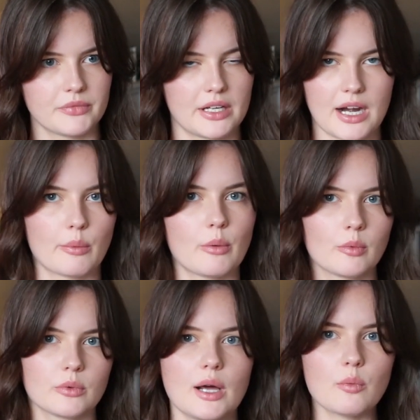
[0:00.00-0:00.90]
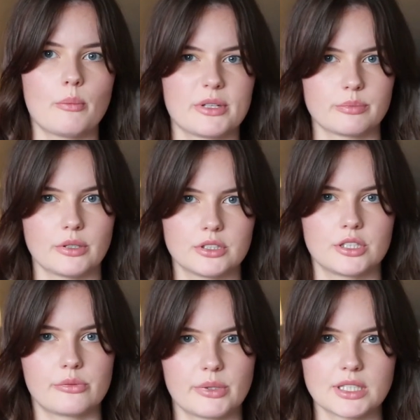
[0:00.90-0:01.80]
And now what am I supposed to
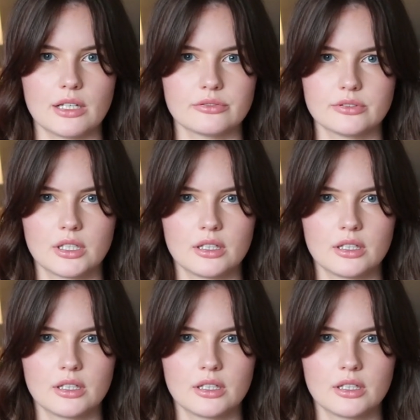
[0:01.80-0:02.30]
do with myself?